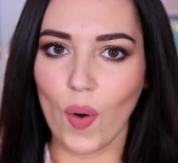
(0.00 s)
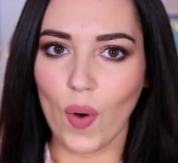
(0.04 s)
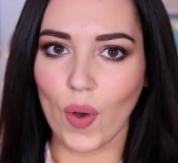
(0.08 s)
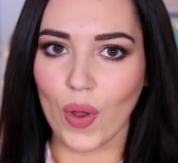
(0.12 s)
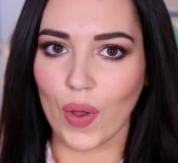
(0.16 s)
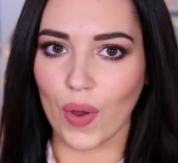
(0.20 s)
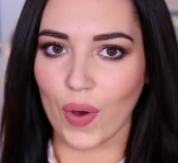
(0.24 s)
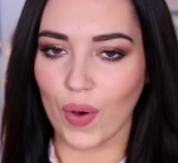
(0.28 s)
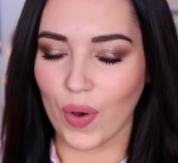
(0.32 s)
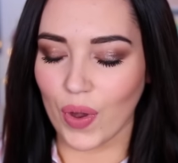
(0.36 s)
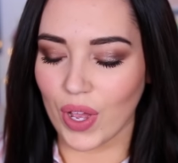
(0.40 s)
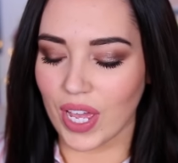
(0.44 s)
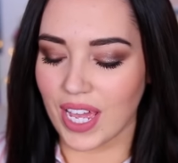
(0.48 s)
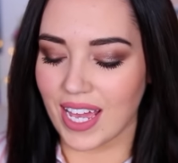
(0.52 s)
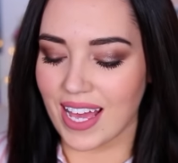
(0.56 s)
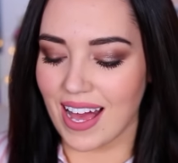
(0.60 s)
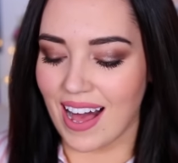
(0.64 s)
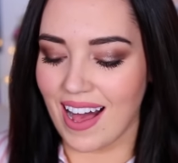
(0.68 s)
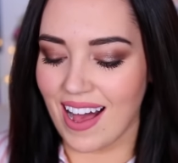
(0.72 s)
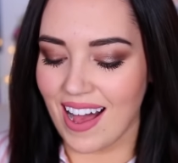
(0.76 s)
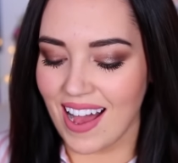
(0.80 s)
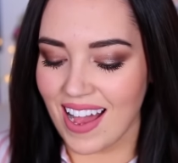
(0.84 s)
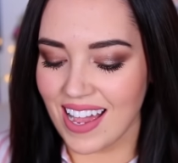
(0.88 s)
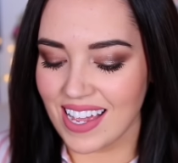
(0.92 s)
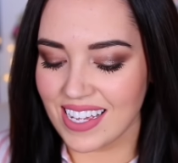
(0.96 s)
Oi, oi,
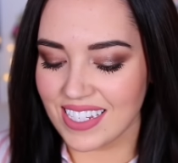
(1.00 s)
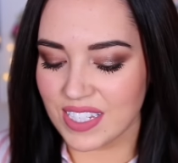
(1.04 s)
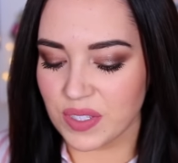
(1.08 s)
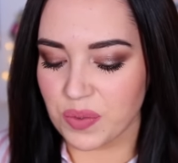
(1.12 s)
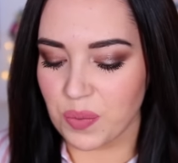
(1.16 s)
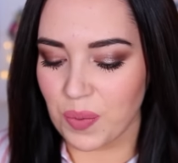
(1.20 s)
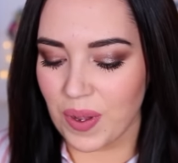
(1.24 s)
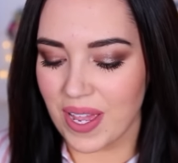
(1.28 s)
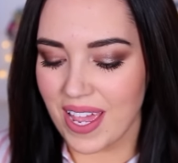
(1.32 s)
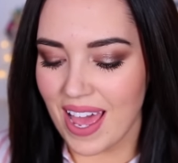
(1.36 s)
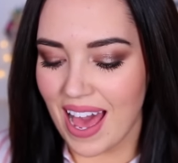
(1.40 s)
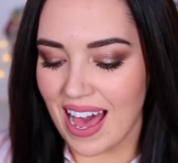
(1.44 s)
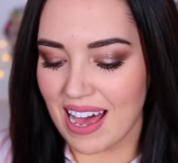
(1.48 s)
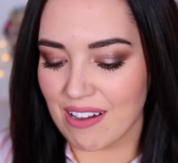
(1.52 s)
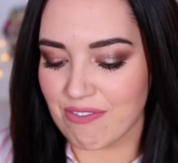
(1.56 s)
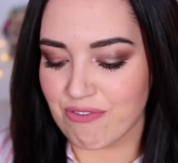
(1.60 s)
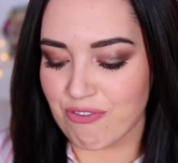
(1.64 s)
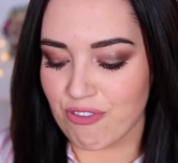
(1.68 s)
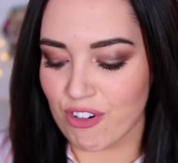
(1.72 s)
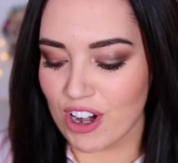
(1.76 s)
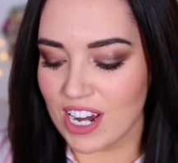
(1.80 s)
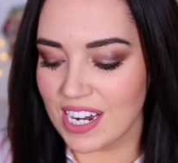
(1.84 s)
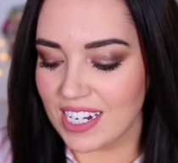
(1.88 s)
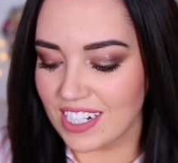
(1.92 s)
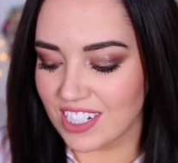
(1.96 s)
guys, we
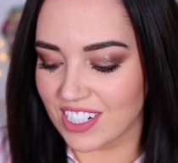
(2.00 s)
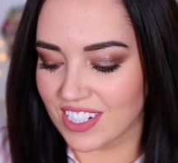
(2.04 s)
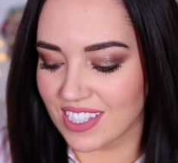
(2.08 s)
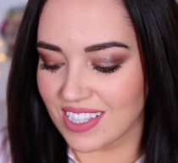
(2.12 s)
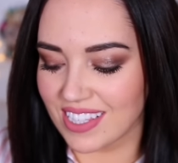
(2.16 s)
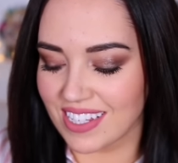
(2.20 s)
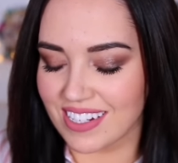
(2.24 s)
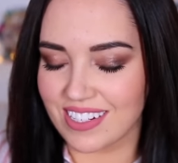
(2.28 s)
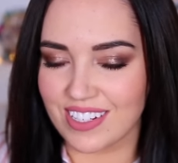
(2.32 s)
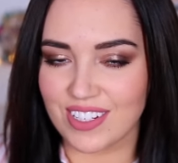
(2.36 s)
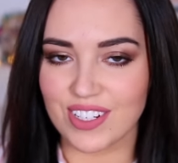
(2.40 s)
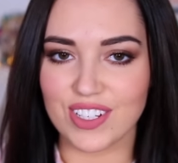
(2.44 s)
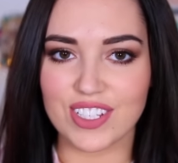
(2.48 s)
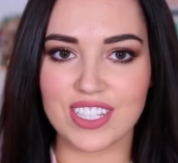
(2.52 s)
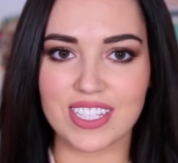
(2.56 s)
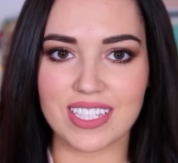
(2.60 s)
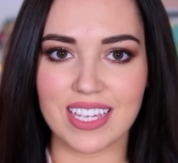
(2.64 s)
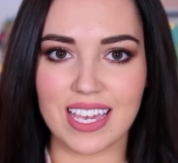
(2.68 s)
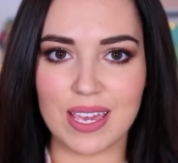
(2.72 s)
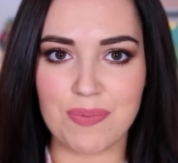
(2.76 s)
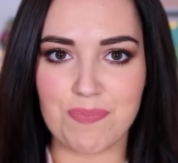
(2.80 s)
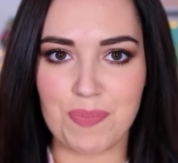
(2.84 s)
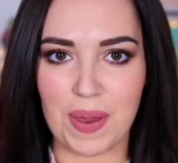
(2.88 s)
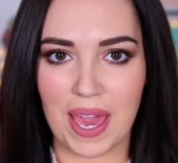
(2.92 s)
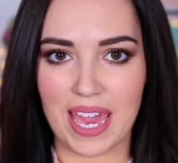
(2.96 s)
have reached the
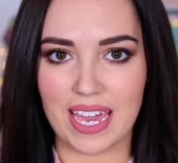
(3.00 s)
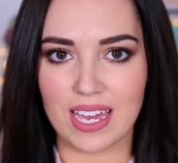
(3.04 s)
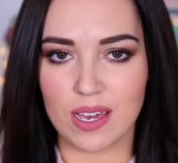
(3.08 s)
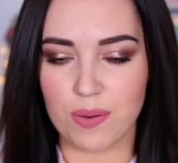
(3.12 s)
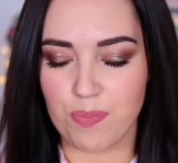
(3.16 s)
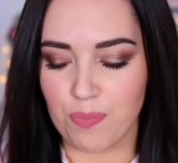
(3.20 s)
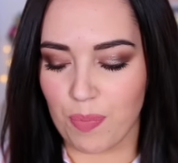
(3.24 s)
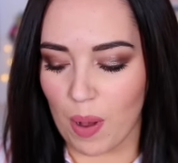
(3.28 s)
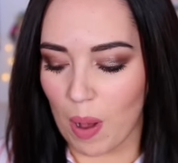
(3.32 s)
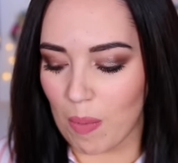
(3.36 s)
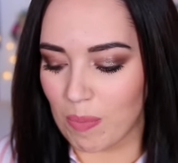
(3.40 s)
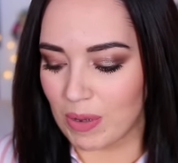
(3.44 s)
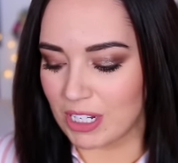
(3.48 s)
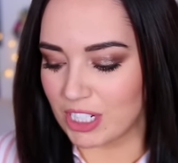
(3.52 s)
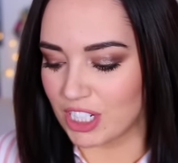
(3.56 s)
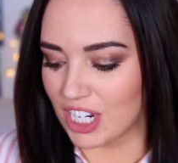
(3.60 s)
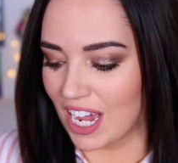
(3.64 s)
dusky pink bomber